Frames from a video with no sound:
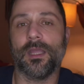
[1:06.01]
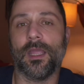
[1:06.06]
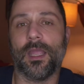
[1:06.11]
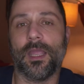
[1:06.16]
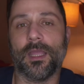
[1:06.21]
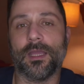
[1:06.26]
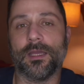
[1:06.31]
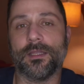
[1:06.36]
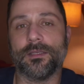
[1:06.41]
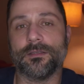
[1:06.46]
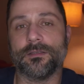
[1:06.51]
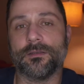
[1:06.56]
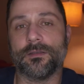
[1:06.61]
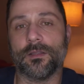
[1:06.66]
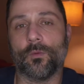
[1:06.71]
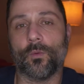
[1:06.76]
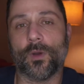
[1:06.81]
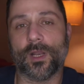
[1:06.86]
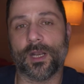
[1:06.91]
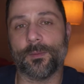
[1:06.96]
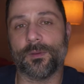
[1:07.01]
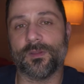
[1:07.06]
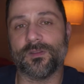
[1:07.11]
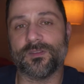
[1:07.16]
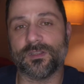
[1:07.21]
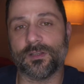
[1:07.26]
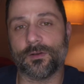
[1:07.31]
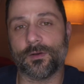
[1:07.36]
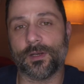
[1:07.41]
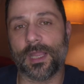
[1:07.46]
and when I'm
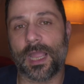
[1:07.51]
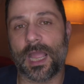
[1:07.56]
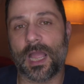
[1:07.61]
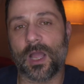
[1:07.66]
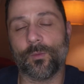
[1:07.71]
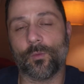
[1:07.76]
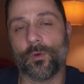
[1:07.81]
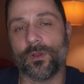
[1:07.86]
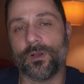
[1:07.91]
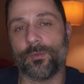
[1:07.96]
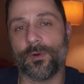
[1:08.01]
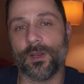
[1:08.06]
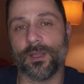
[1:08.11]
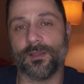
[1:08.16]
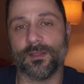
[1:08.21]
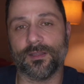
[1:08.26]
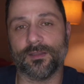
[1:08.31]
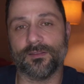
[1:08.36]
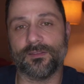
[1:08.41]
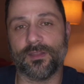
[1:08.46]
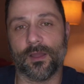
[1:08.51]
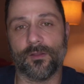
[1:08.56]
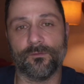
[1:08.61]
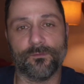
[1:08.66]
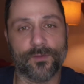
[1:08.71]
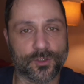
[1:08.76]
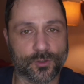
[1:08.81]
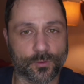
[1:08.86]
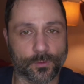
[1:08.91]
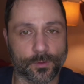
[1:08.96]
considering how I'm going to break things
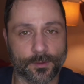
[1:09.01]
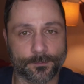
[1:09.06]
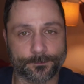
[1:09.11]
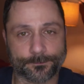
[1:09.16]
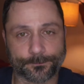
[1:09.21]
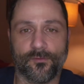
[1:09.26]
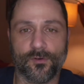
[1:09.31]
down visually.